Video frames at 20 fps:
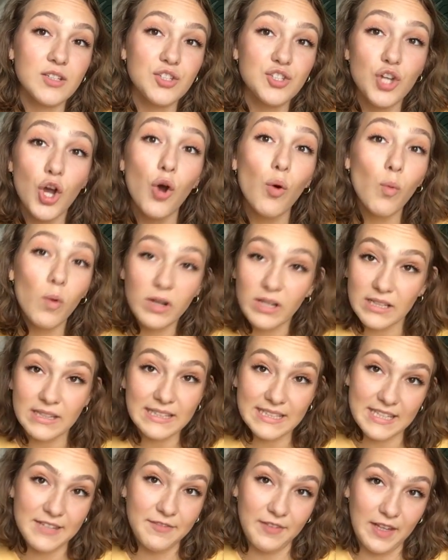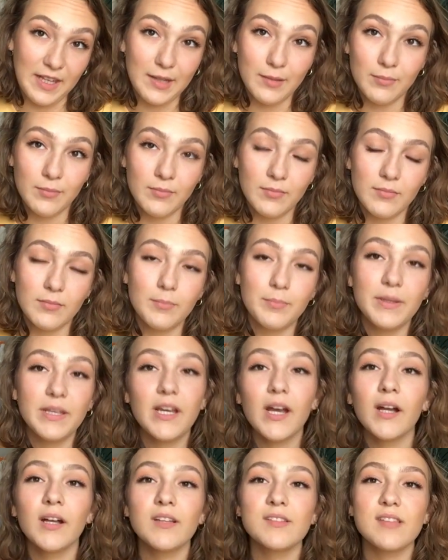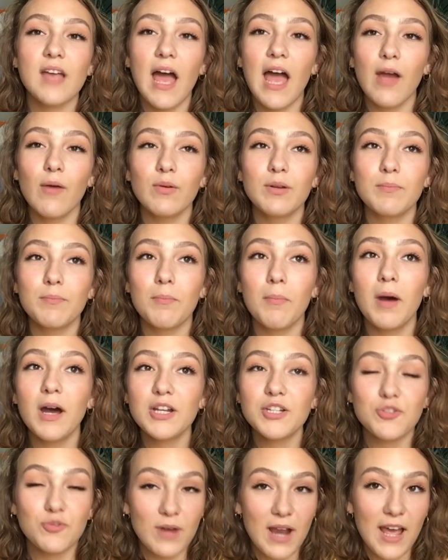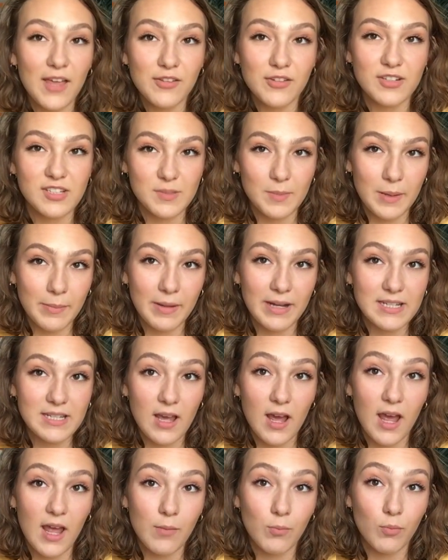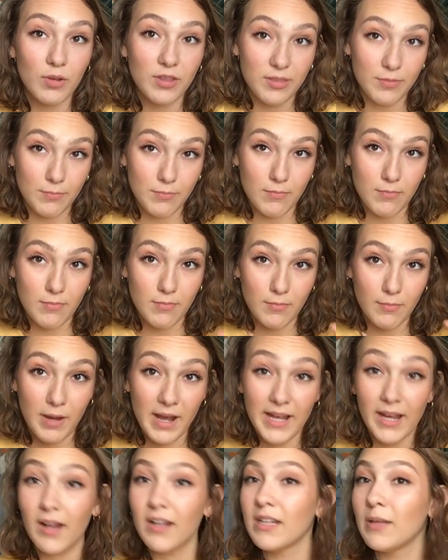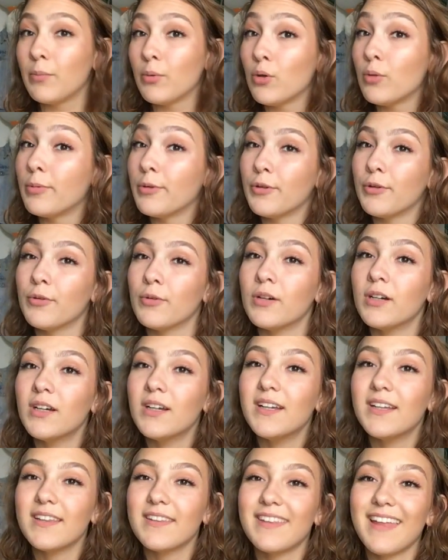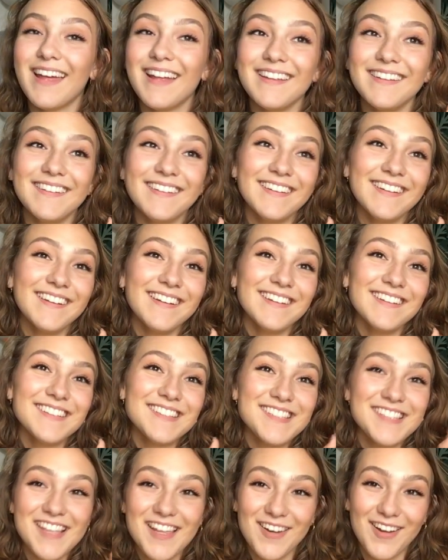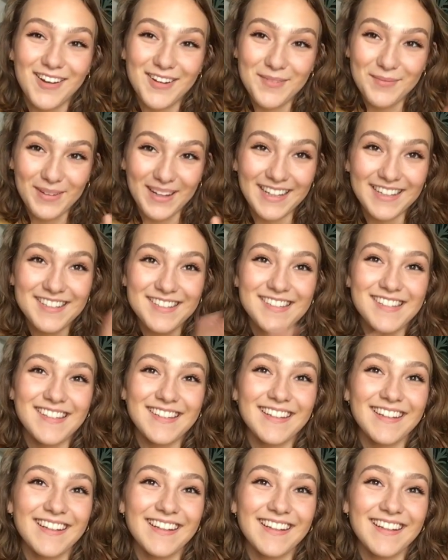don't want to leave him because I would much rather spend my time with my honey boo boo than sit on a bench